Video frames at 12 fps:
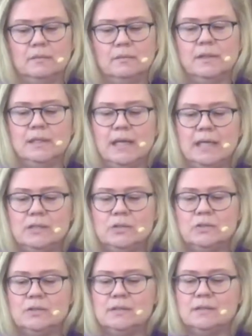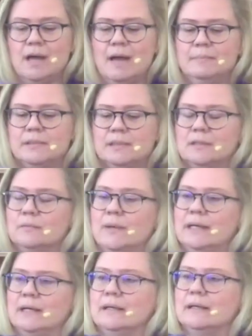where the angels stopped to
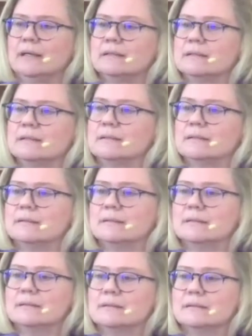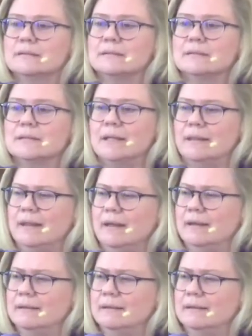wait on us, didn't they?